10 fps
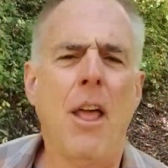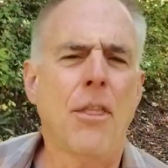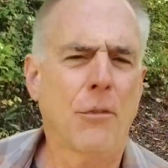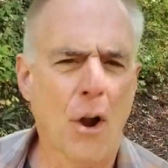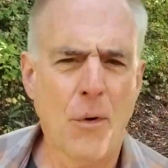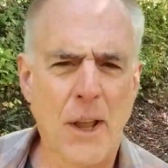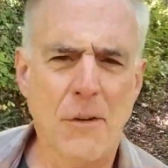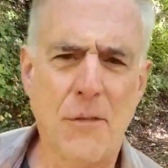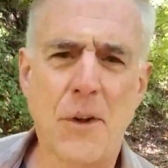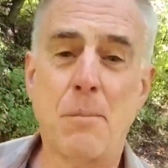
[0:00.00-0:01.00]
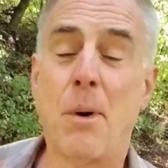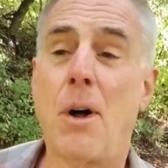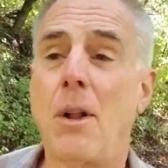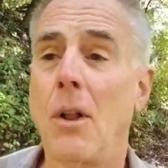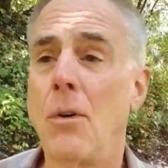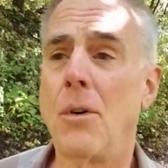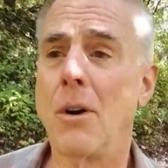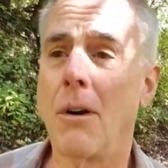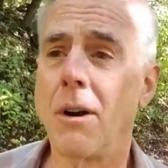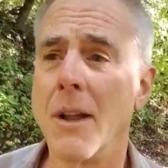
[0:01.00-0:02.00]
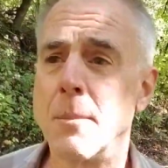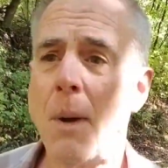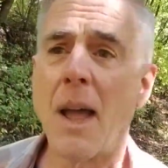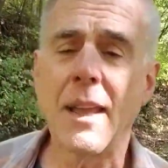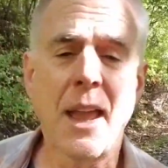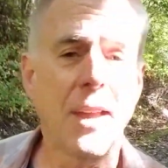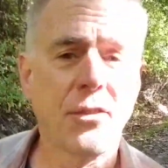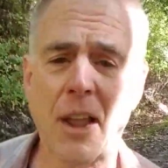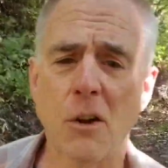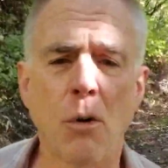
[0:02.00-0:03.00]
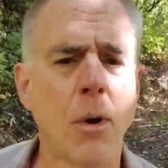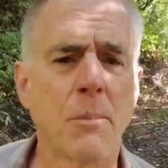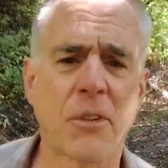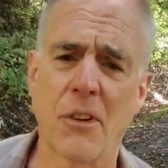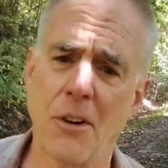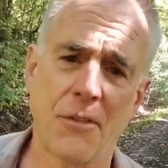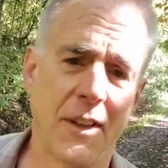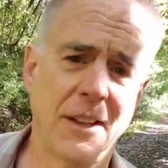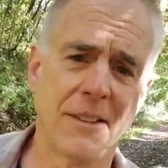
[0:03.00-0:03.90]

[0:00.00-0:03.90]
throwing a football, or in my case, I grew up surfing.